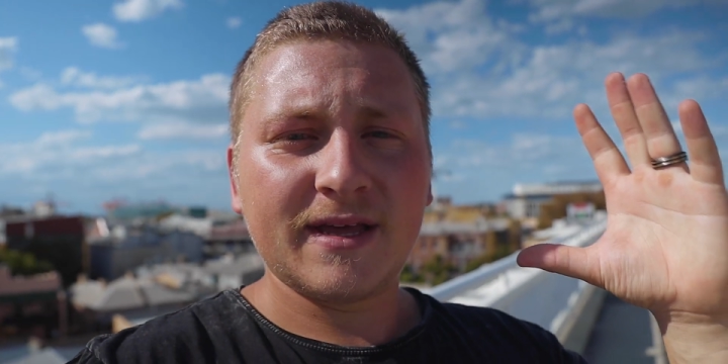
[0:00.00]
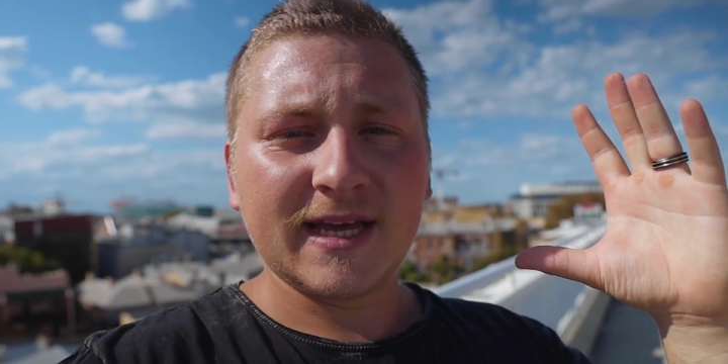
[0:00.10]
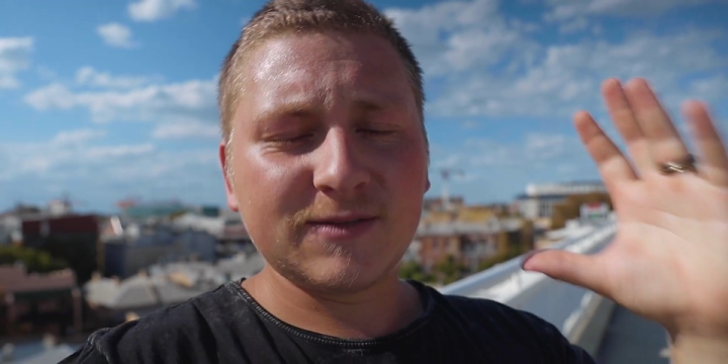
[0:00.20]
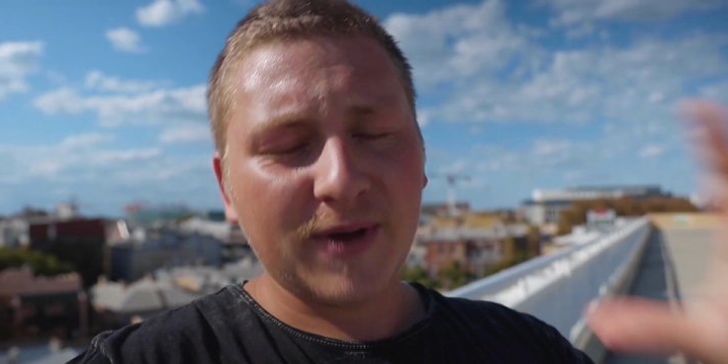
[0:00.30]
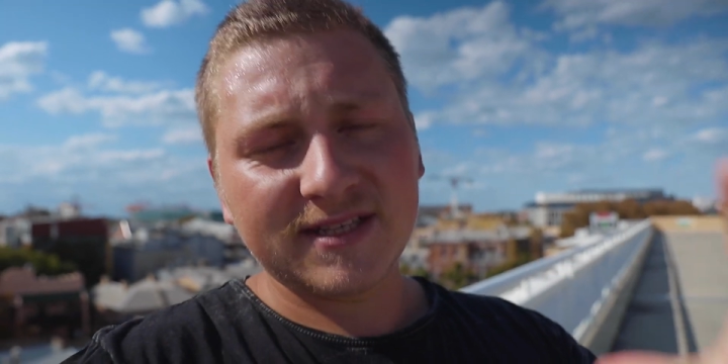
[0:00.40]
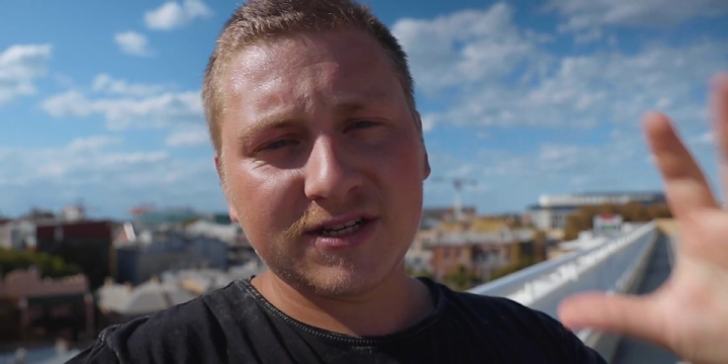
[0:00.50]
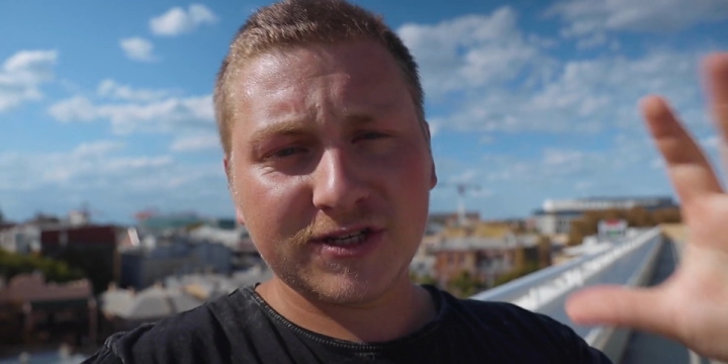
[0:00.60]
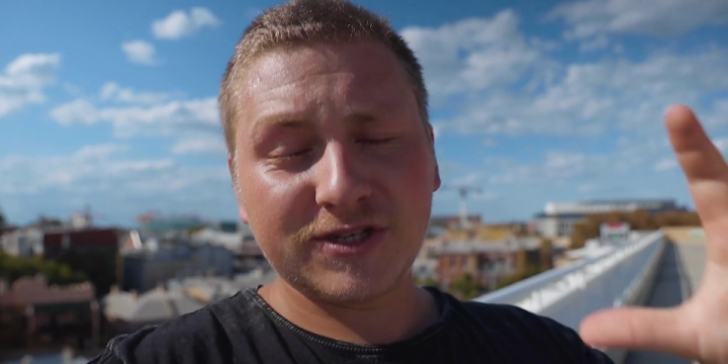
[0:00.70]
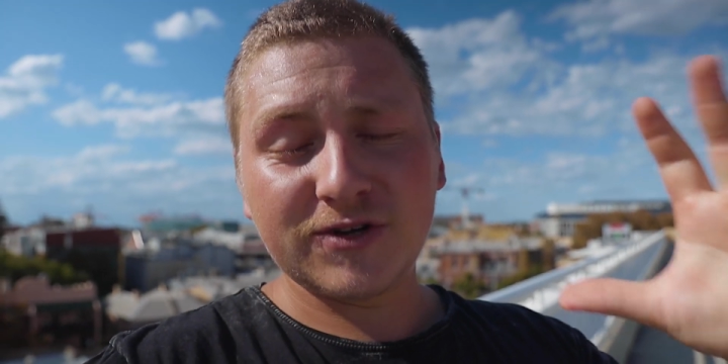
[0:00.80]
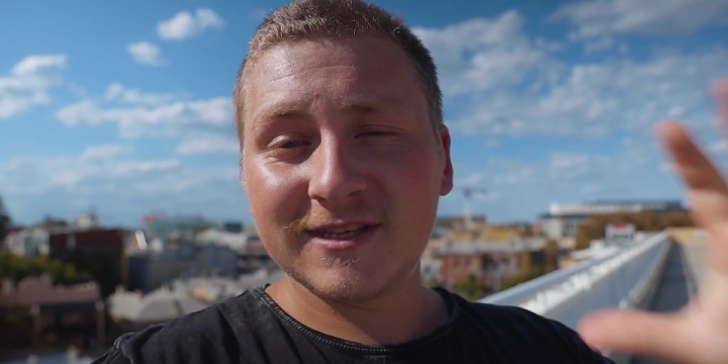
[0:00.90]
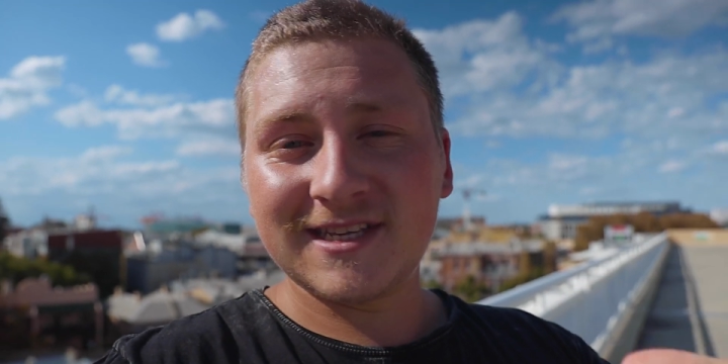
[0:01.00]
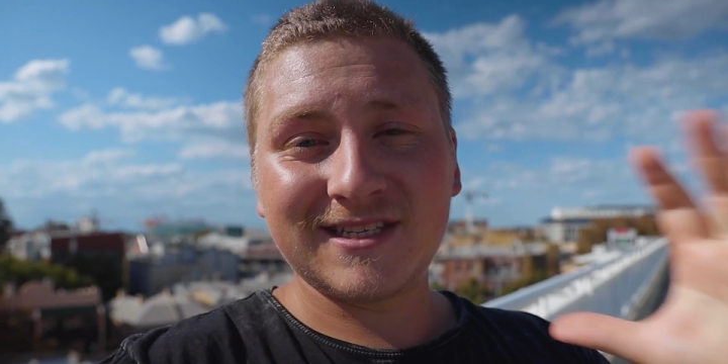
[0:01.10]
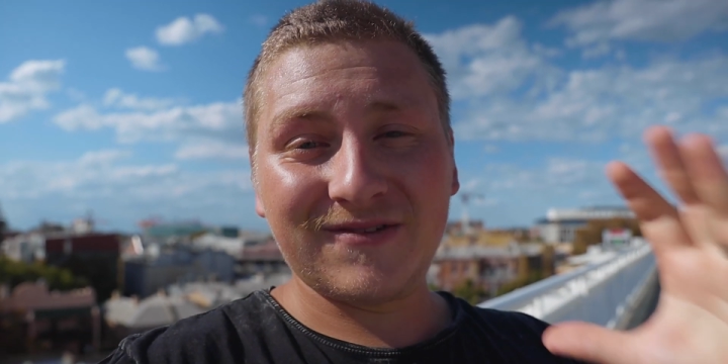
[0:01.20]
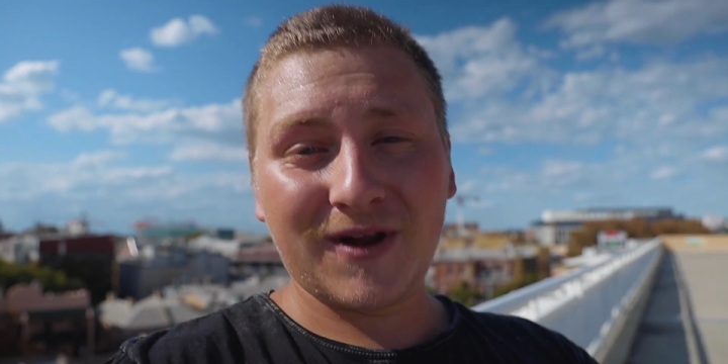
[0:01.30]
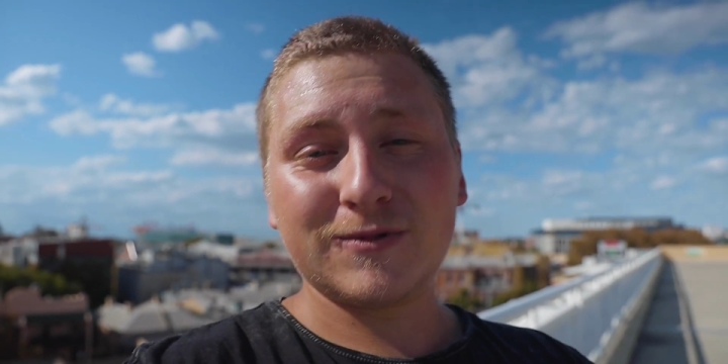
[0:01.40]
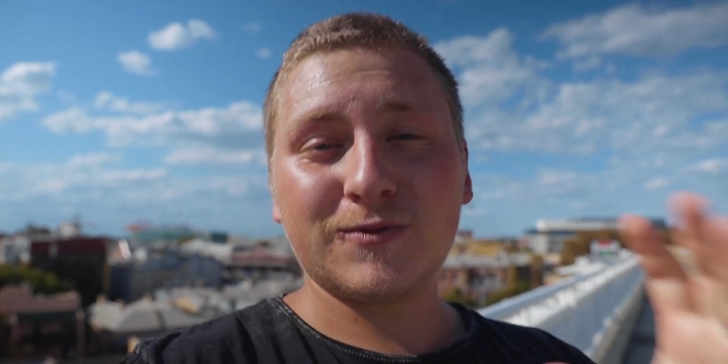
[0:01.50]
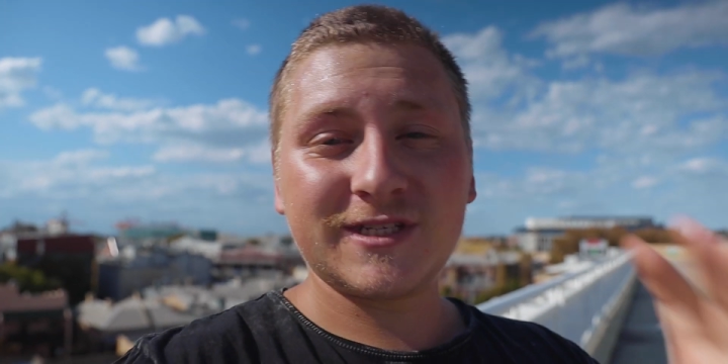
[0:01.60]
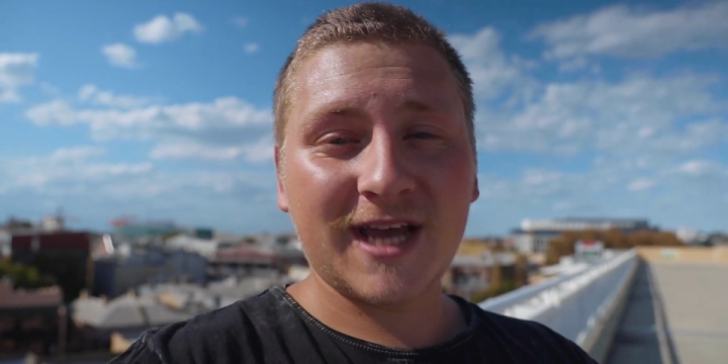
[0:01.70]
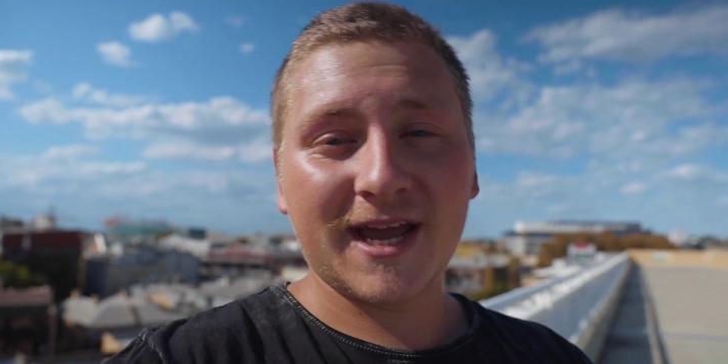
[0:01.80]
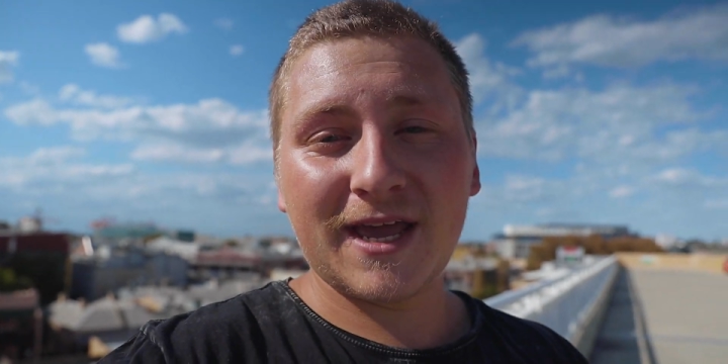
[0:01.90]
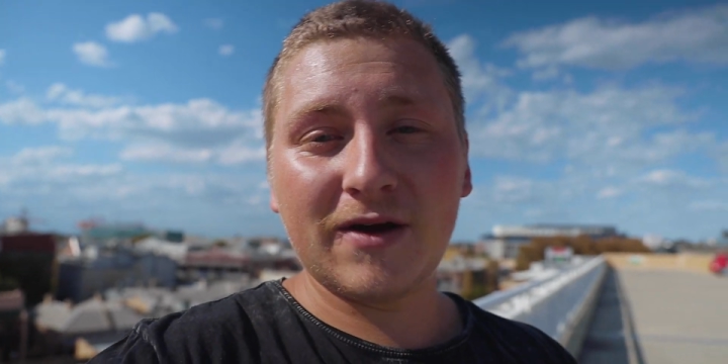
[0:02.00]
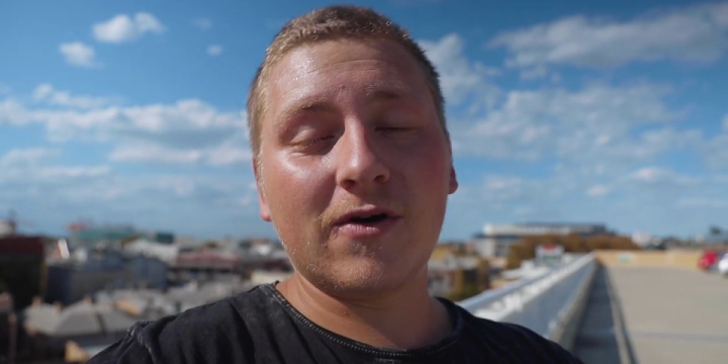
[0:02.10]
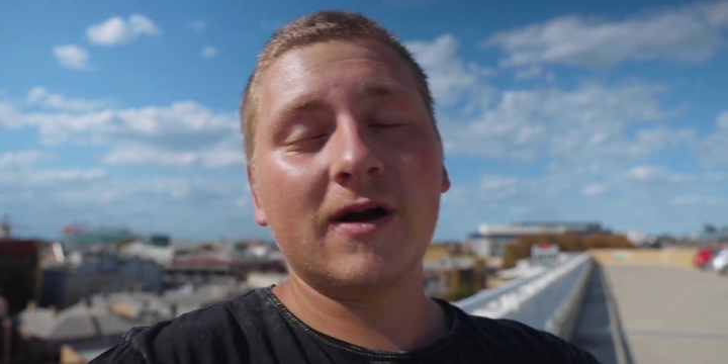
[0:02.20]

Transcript: it's best to just shoot in 60 frames per second or